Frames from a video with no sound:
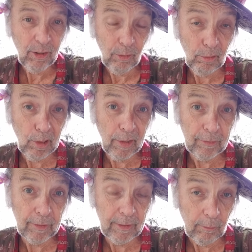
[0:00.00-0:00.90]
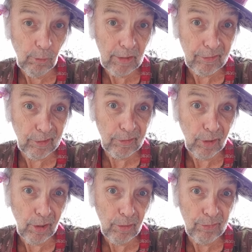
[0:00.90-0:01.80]
Wisely. Watch the
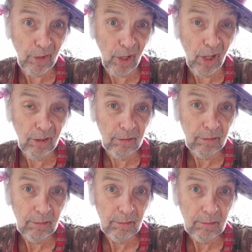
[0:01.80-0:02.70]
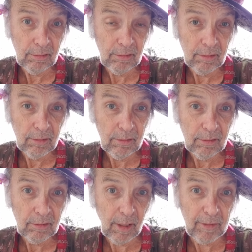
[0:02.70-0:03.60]
dose, huh? A
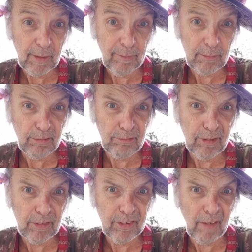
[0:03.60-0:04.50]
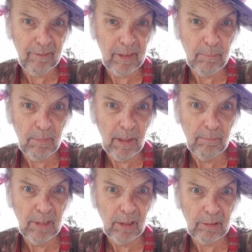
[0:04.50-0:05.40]
lot of difference between 70
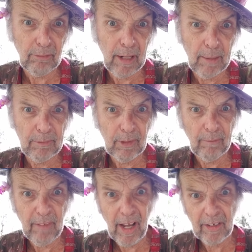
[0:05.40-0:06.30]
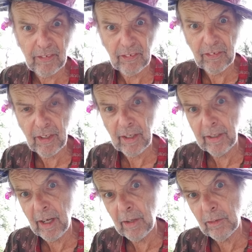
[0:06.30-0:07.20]
milligrams of ecstasy and
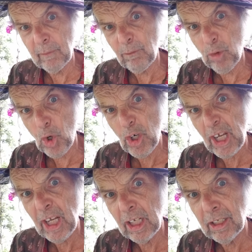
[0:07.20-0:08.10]
140.